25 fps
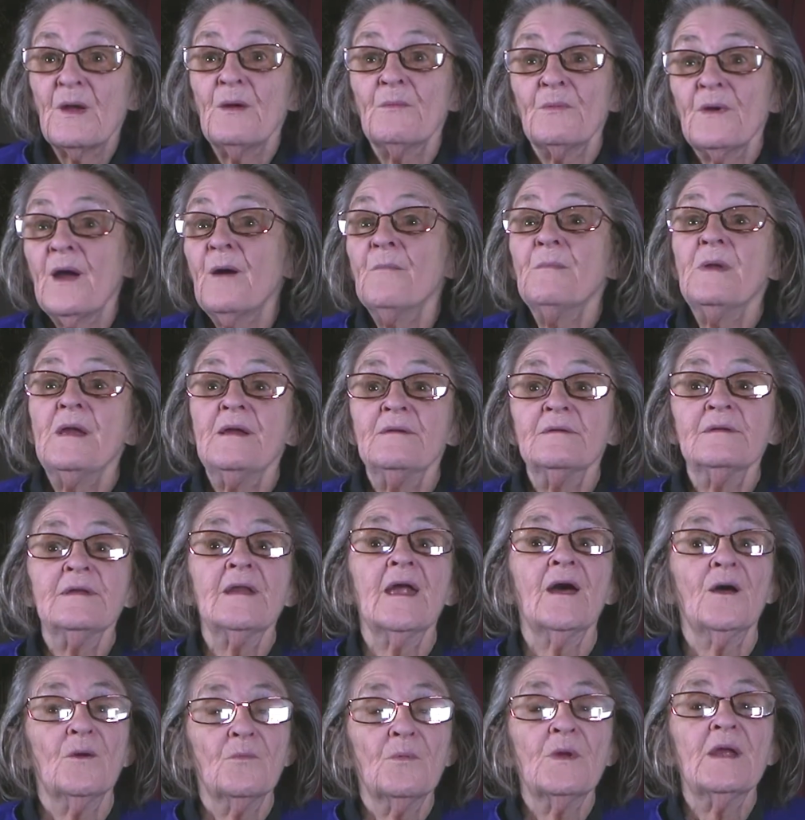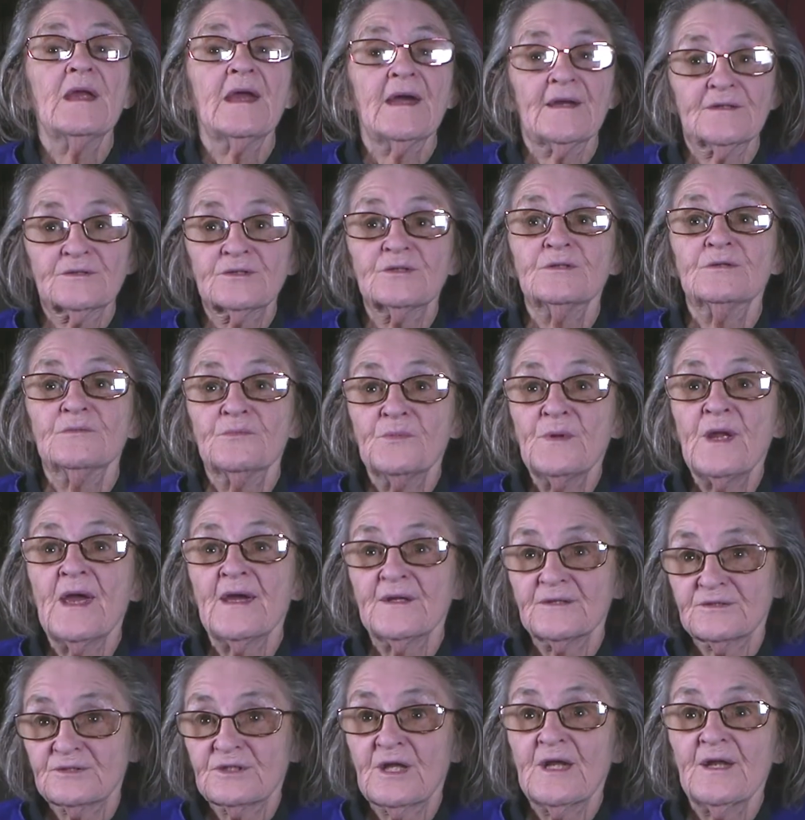But I mean, no, we had
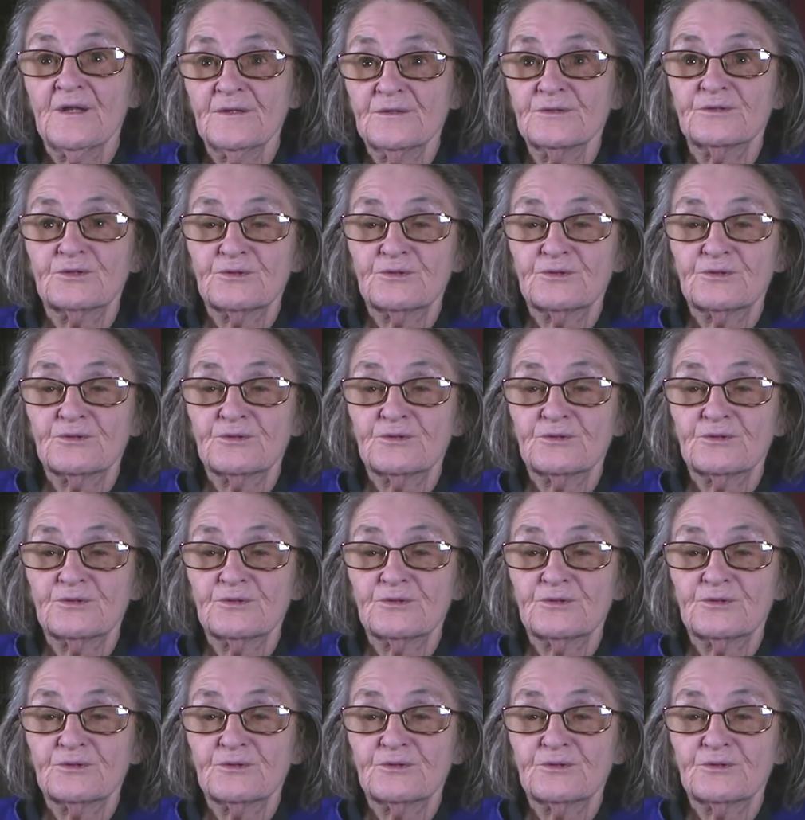to tell the